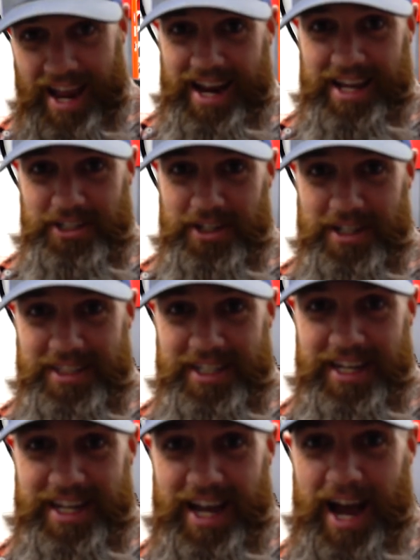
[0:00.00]
And as you can
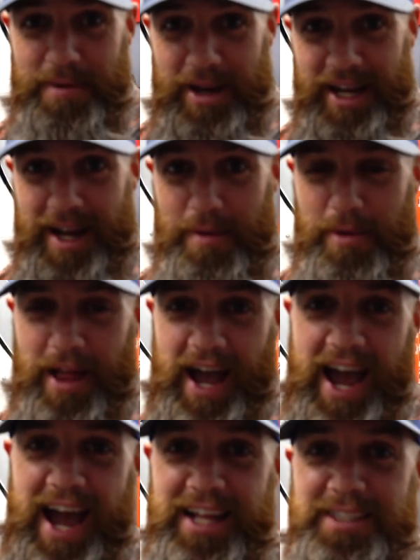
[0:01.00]
see, he got me a couple
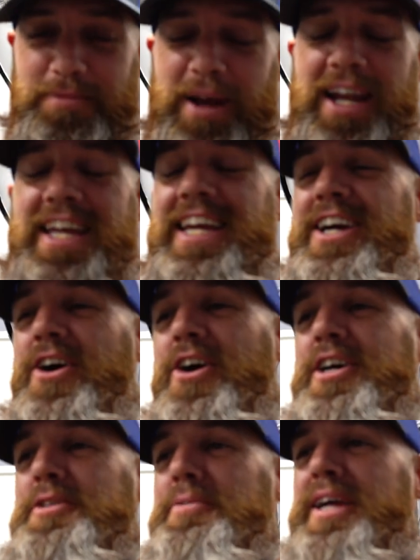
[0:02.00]
hats. Man, he
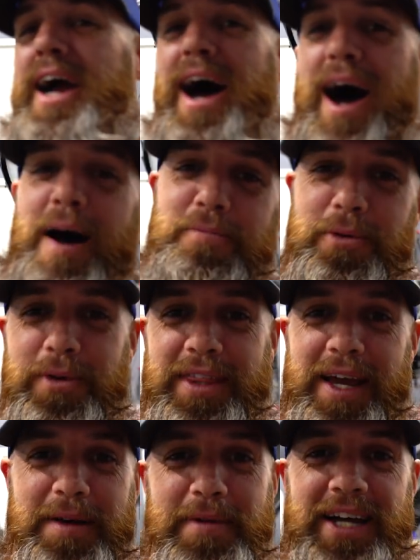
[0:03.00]
hooked me up with
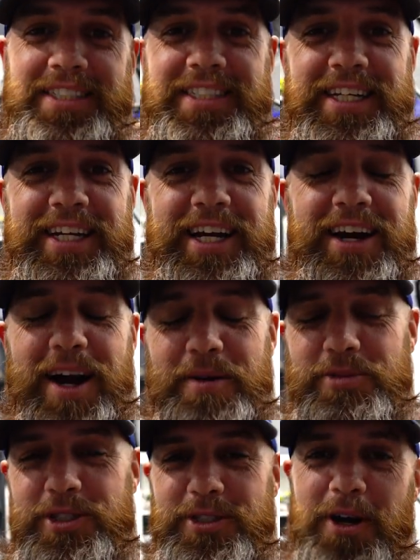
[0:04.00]
the MSC gear.
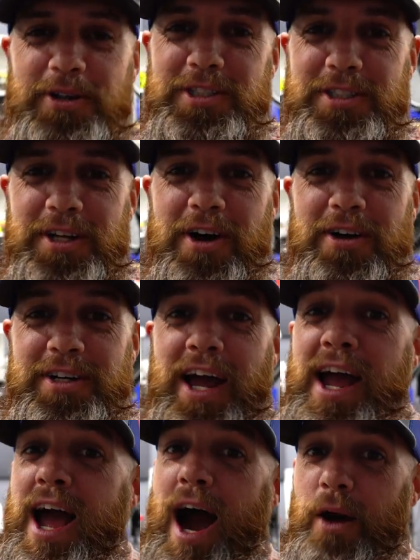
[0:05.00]
I'm so stoked.
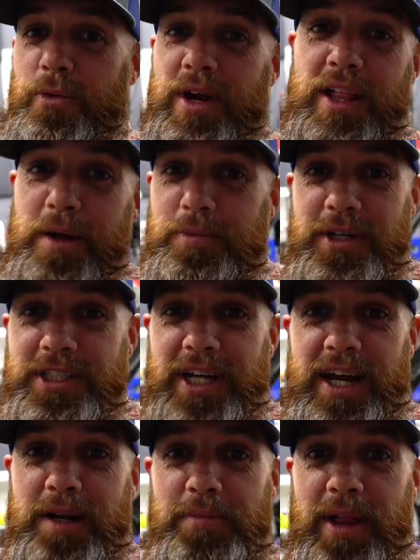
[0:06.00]
I really
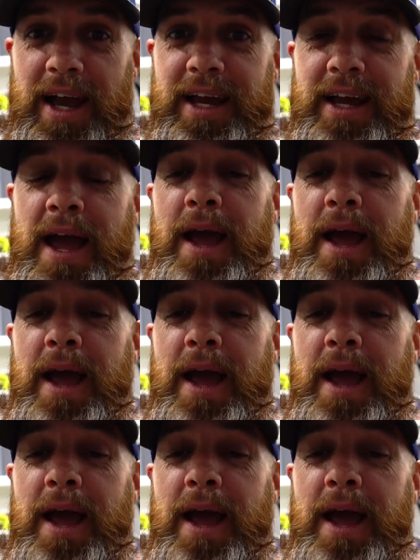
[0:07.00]
appreciate it, Blake.